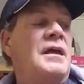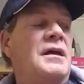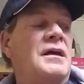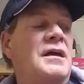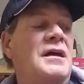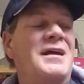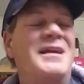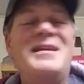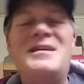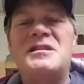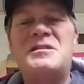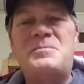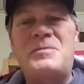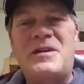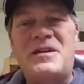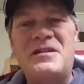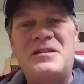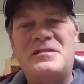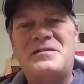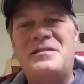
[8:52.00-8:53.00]
And that's
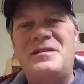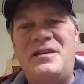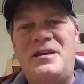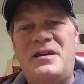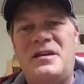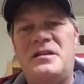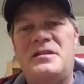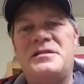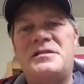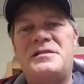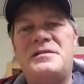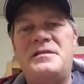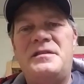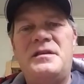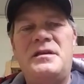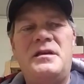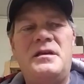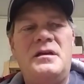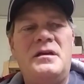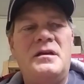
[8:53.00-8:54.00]
because it is.
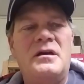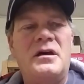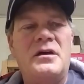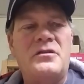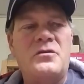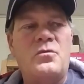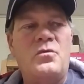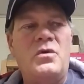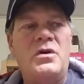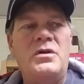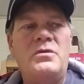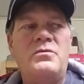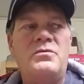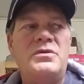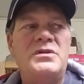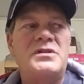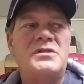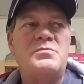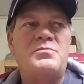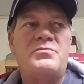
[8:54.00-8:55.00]
The other one
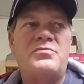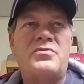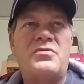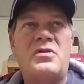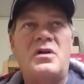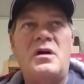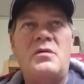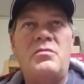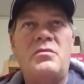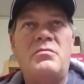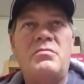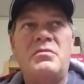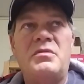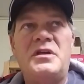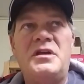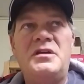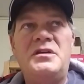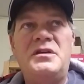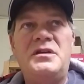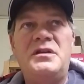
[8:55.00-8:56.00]
was
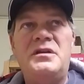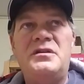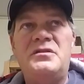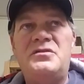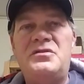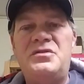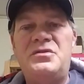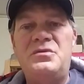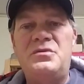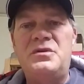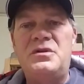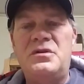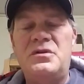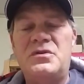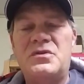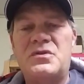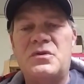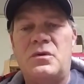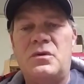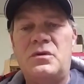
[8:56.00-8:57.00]
probably 2
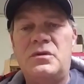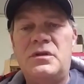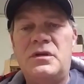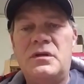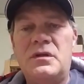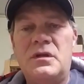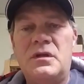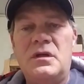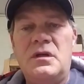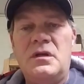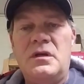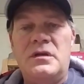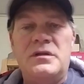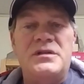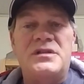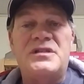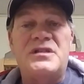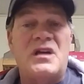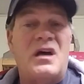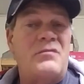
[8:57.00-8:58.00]
years old
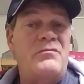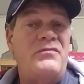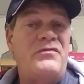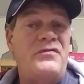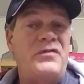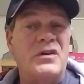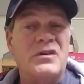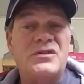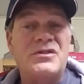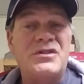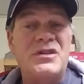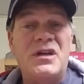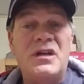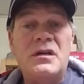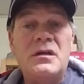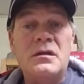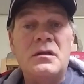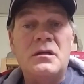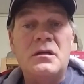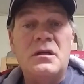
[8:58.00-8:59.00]
and stopped
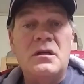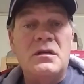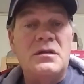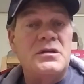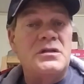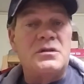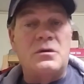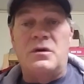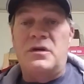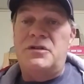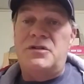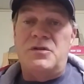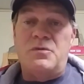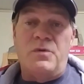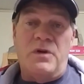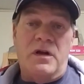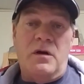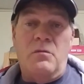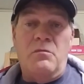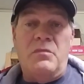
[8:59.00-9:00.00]
functioning. So I just
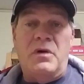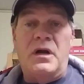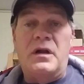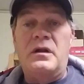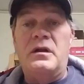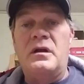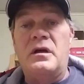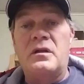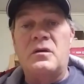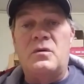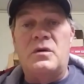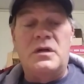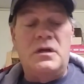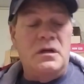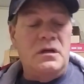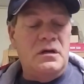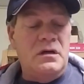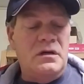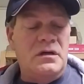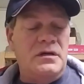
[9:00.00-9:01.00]
went out and bought another one.
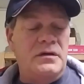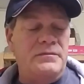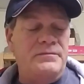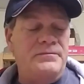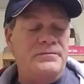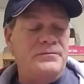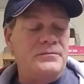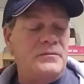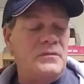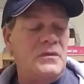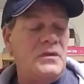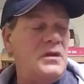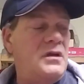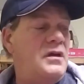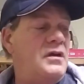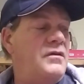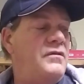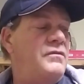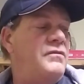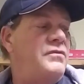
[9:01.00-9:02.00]

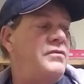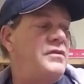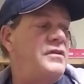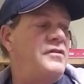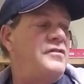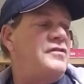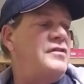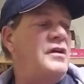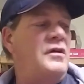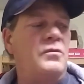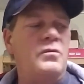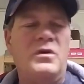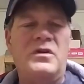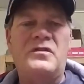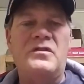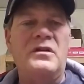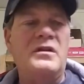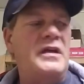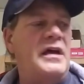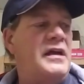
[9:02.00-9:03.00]
If this thing
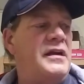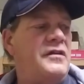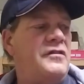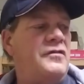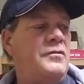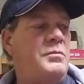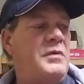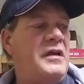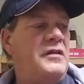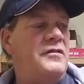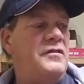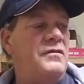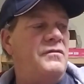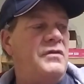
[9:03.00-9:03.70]
wasn't that expensive